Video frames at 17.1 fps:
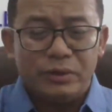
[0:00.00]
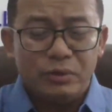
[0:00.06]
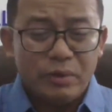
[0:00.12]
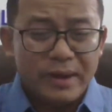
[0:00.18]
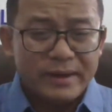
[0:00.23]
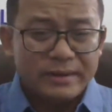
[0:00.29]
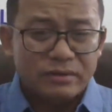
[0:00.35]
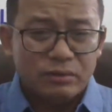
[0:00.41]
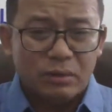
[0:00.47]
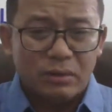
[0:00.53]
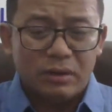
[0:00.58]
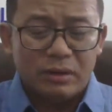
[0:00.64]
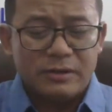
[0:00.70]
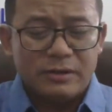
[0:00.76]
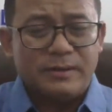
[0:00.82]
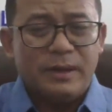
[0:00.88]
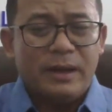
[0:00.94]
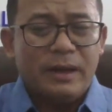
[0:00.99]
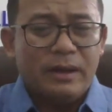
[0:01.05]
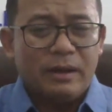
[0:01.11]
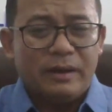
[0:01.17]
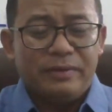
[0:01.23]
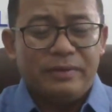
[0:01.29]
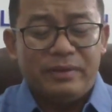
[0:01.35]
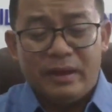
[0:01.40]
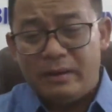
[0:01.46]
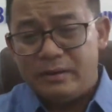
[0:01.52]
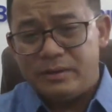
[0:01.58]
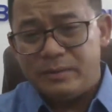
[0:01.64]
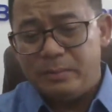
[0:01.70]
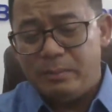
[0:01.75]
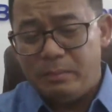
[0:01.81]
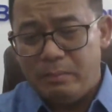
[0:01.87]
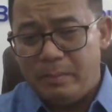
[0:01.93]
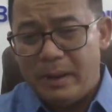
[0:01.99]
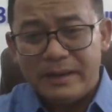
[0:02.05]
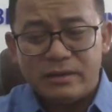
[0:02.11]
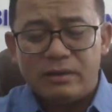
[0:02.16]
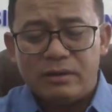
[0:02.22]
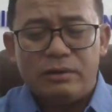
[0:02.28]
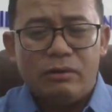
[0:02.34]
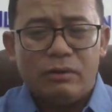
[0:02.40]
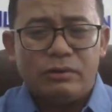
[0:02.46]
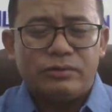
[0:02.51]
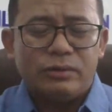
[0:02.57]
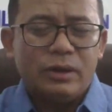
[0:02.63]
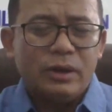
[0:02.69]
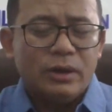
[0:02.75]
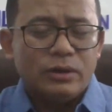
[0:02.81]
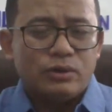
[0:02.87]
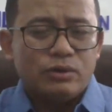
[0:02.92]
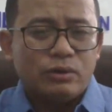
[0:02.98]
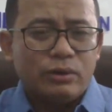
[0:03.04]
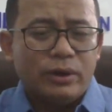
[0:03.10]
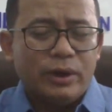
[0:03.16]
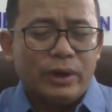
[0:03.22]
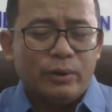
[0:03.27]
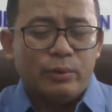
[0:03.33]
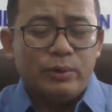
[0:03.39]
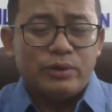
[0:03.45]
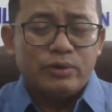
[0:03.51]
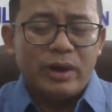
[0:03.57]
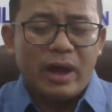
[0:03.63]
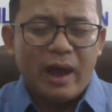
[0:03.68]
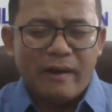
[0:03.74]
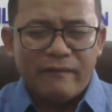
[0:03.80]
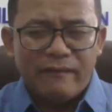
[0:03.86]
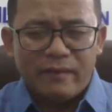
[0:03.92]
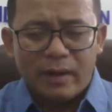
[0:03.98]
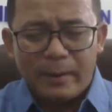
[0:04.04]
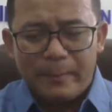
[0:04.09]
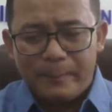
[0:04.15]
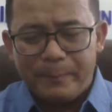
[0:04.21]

US dollars and then matter also. So we should have